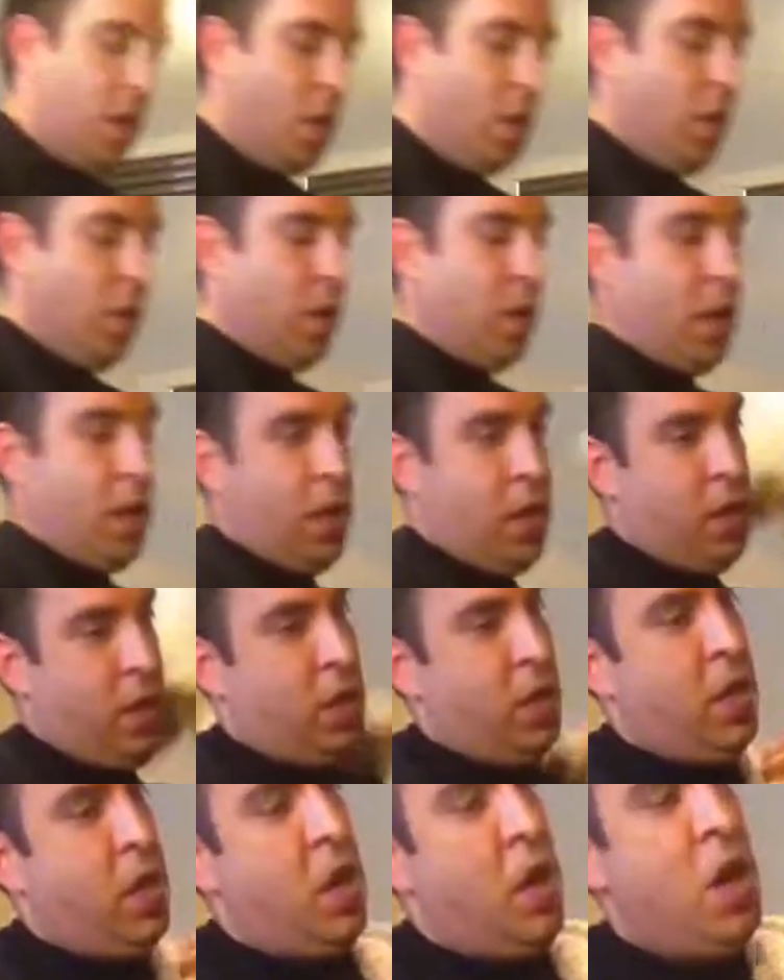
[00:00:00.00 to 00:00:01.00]
Okay.
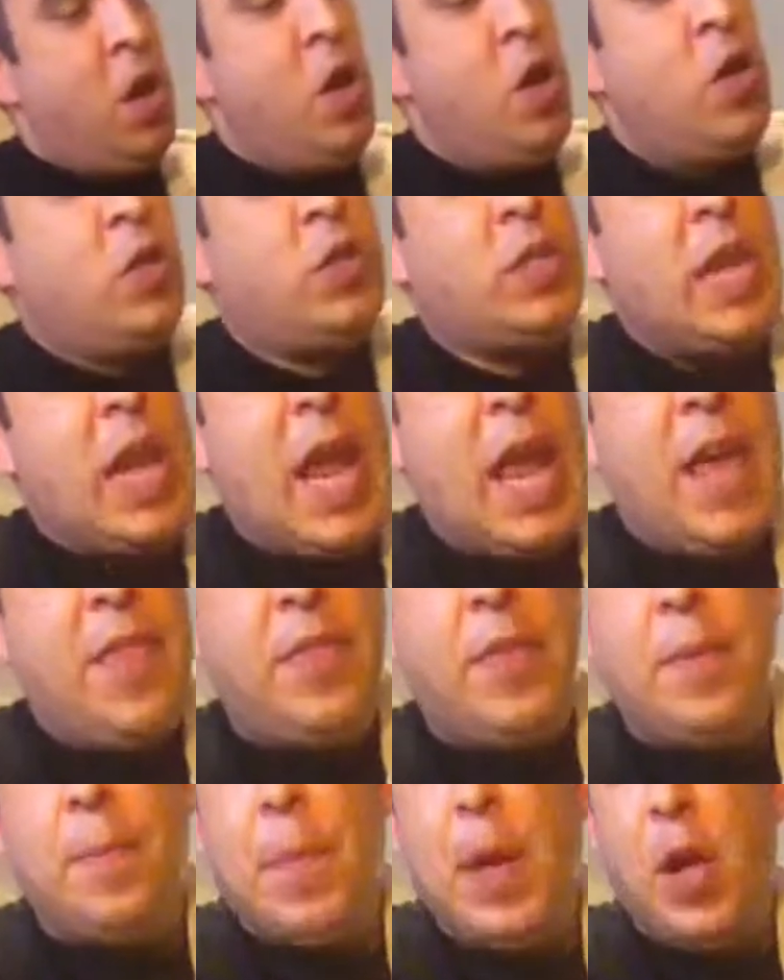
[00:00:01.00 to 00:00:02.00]
So add
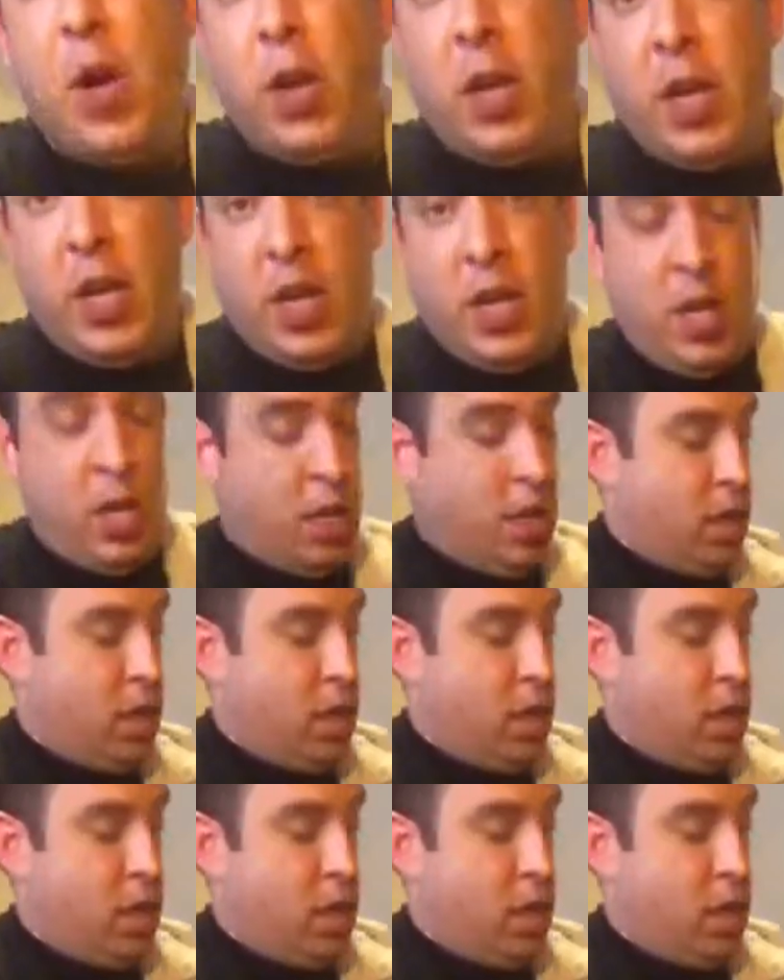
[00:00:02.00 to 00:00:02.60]
the milk in.